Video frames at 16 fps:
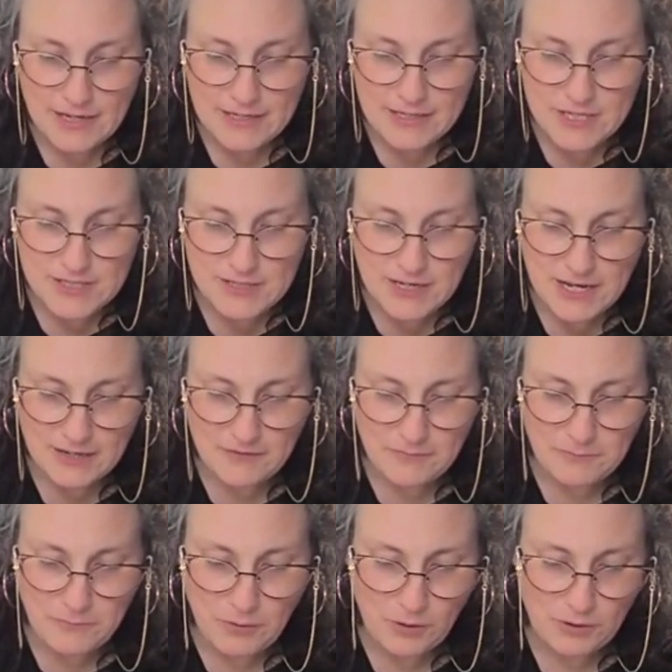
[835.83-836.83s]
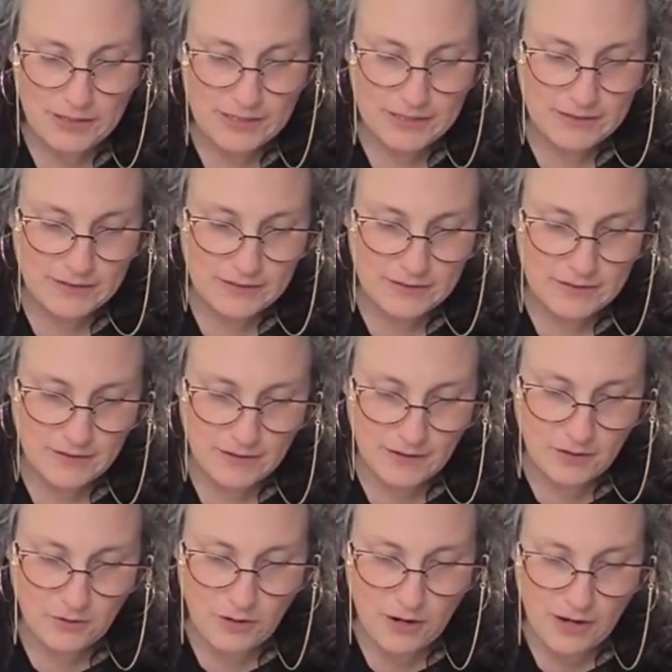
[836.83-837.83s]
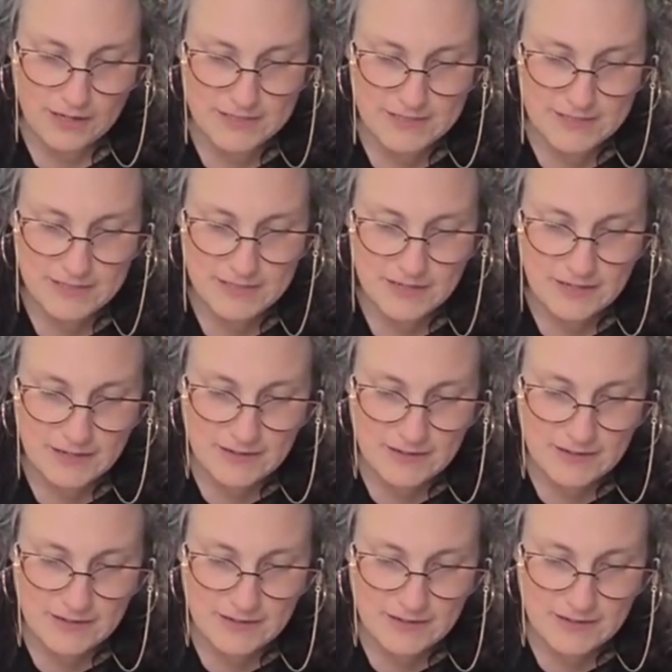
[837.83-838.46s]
and just kind of pull it across.